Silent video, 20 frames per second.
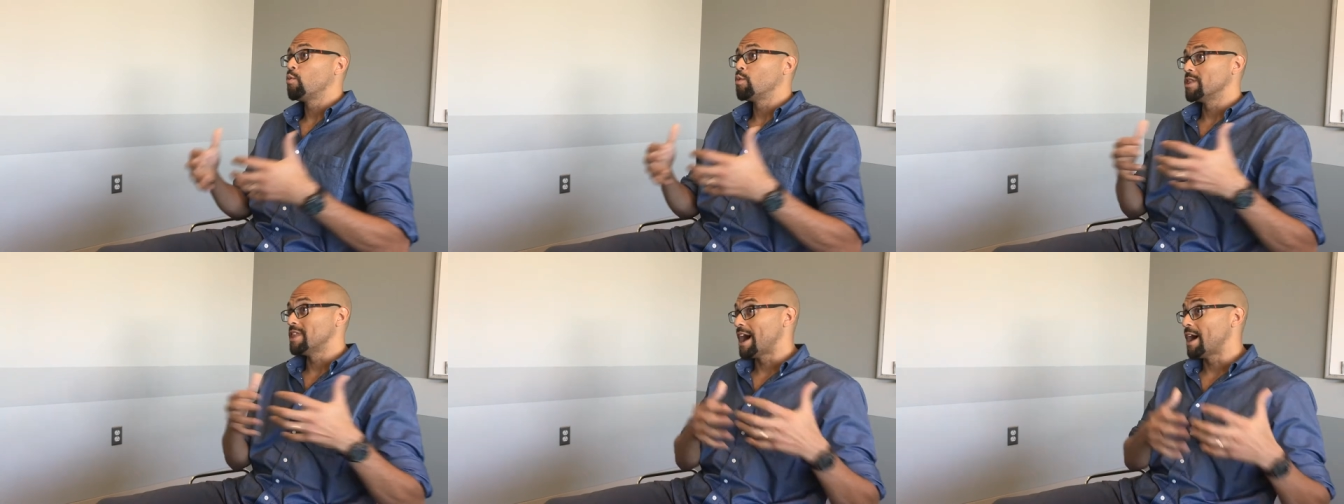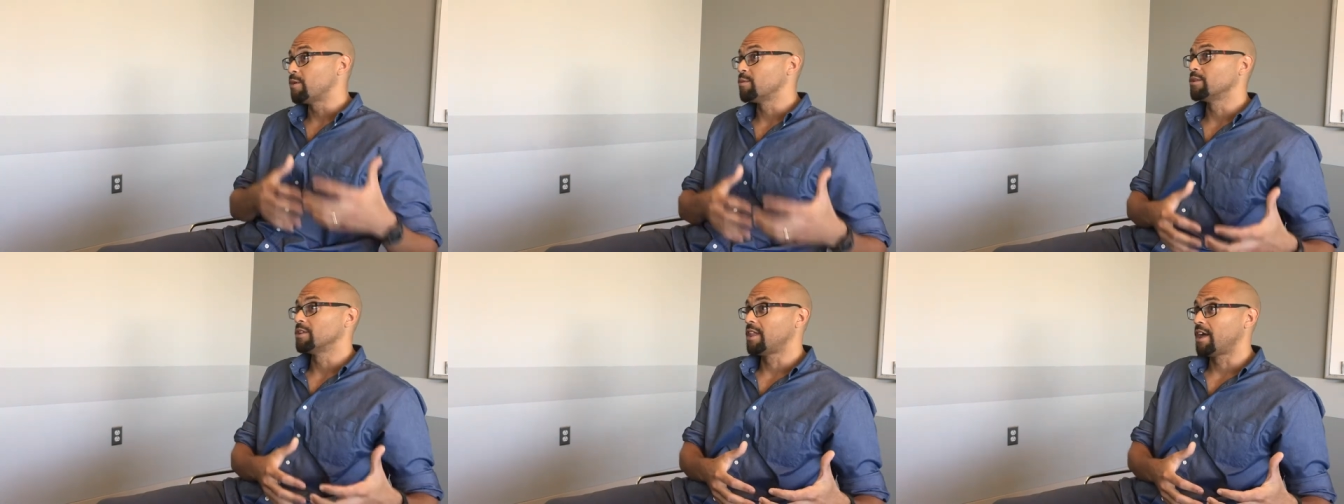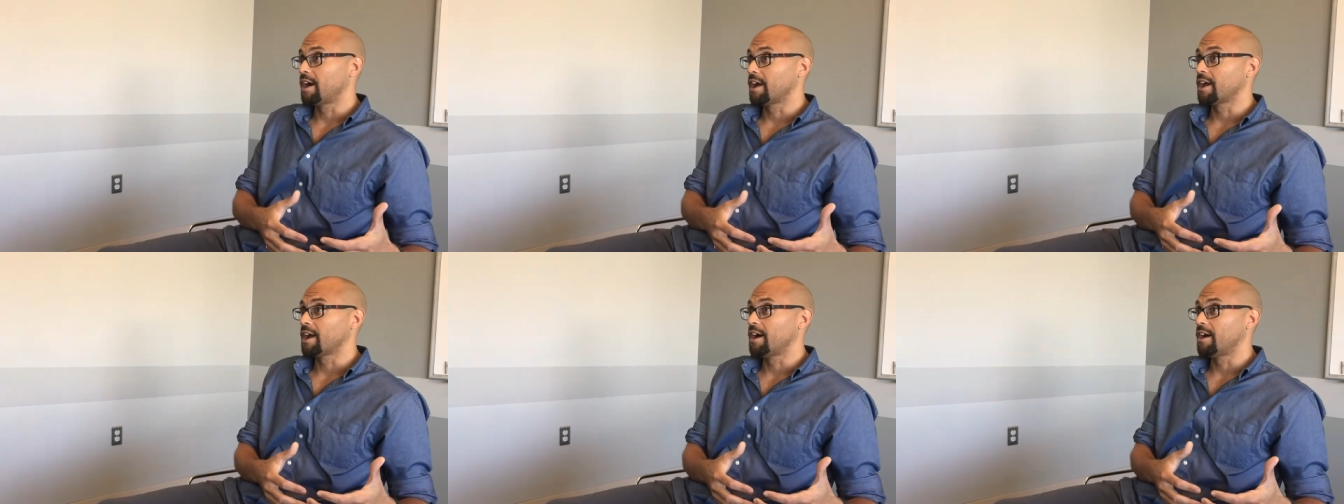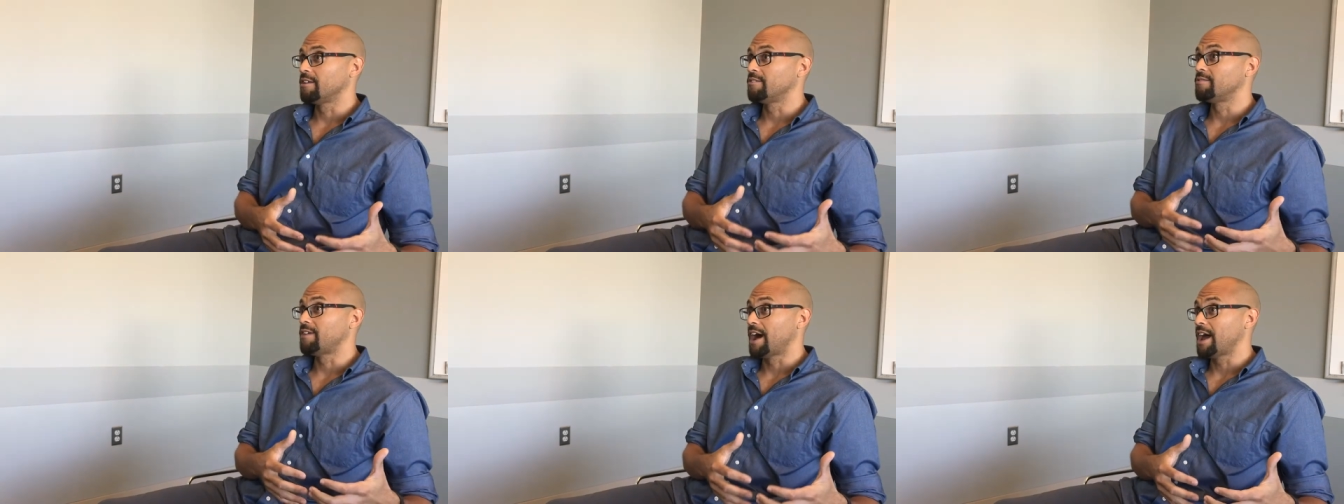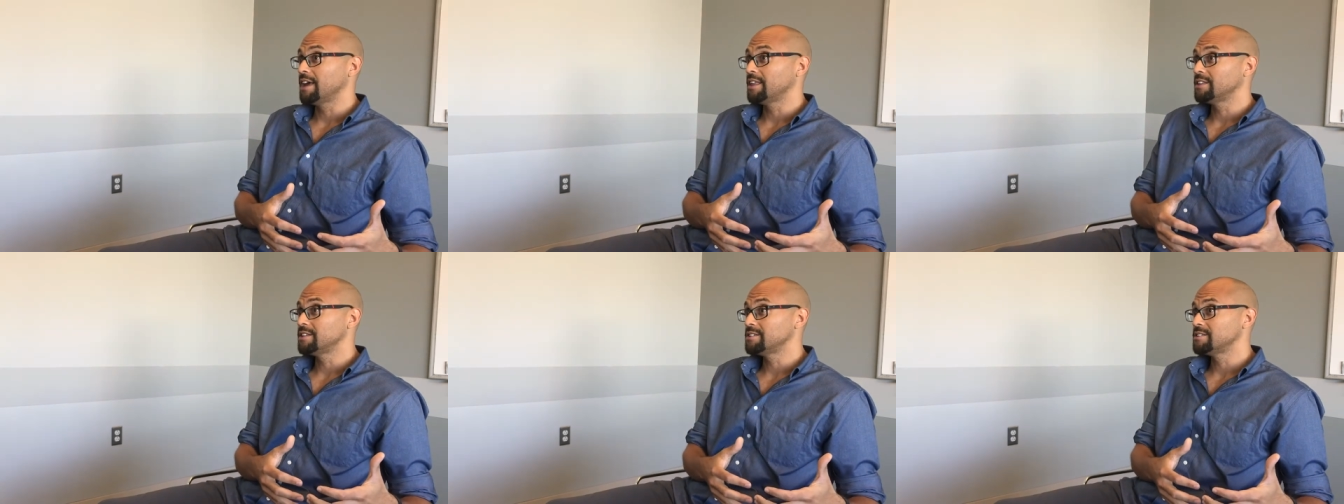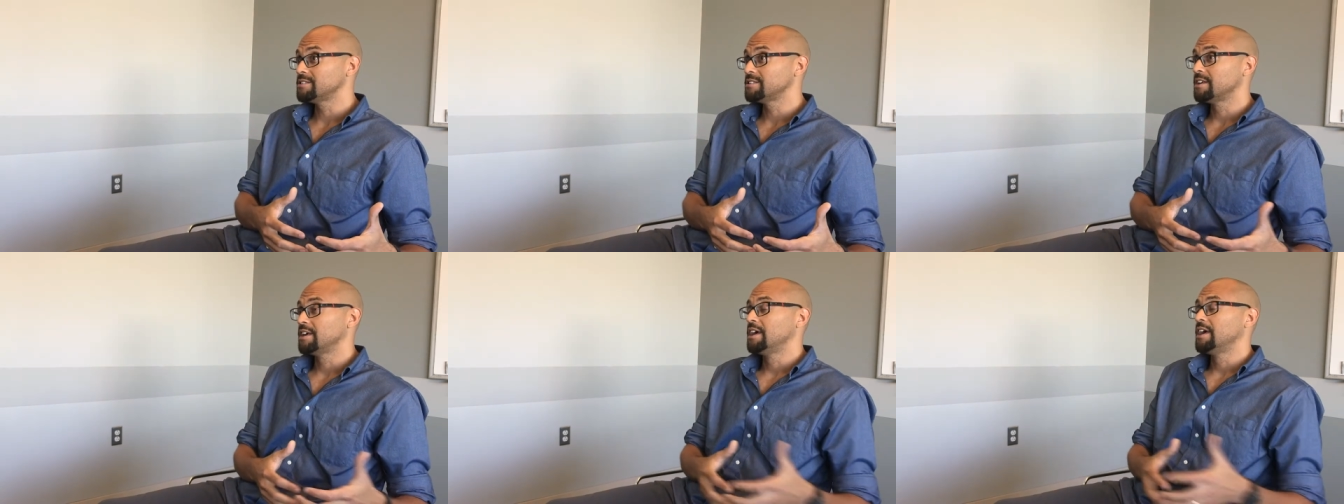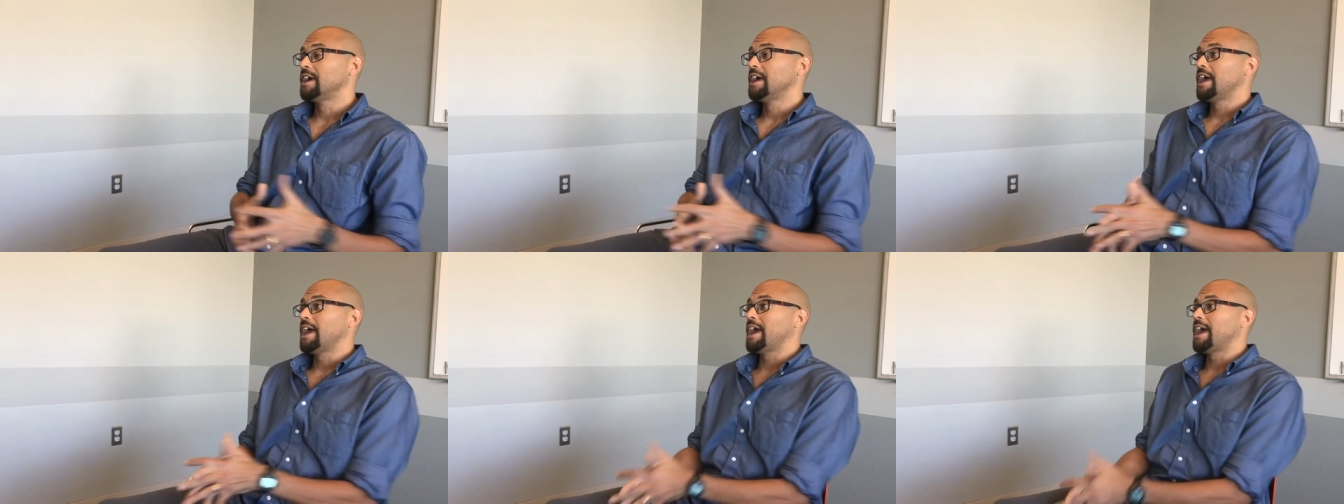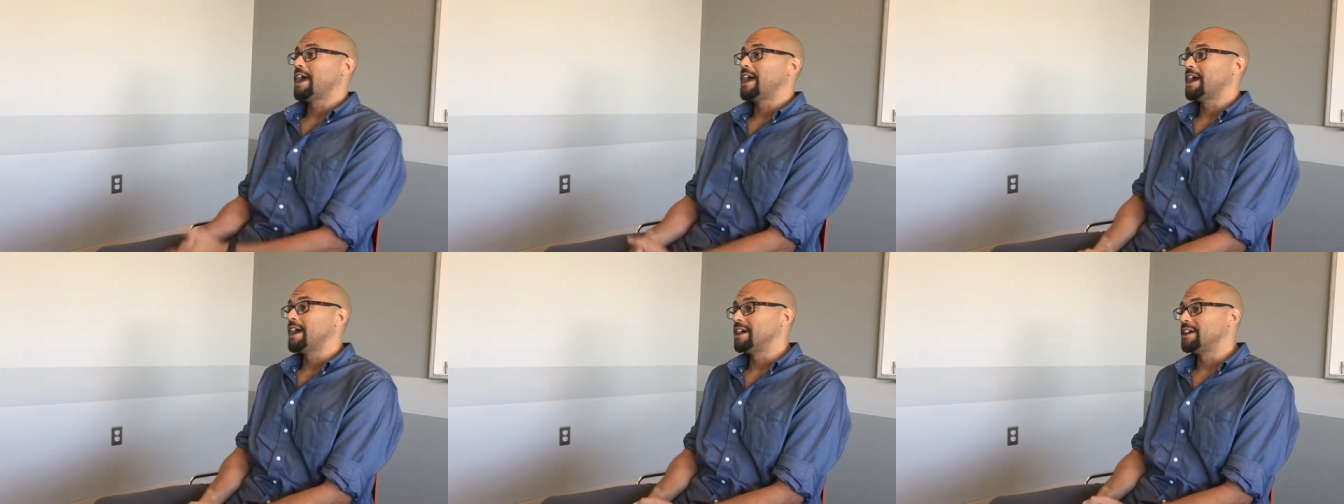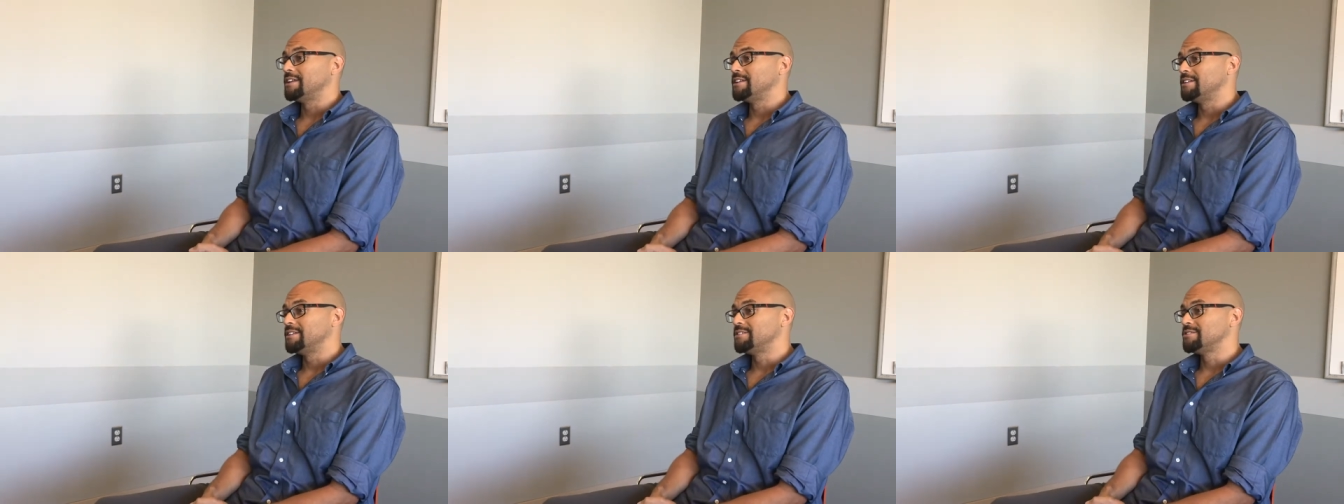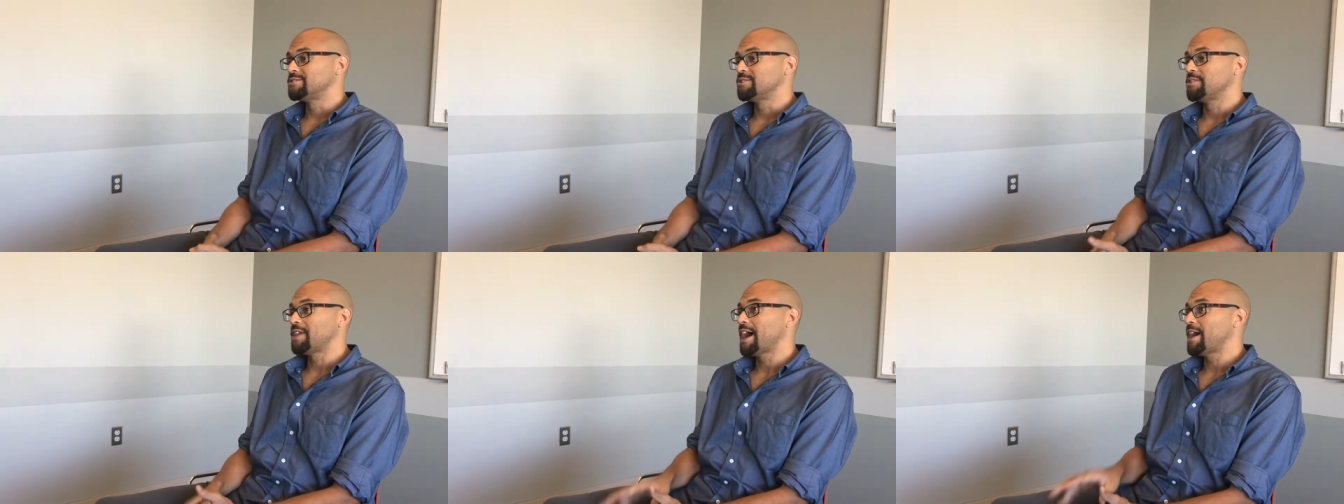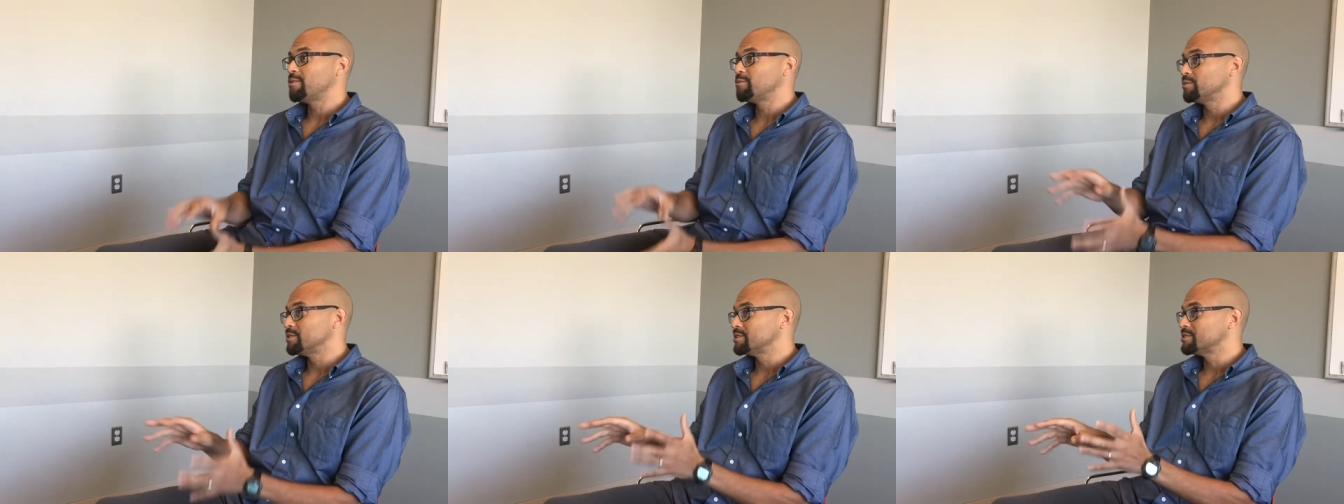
without relying on violence. And so that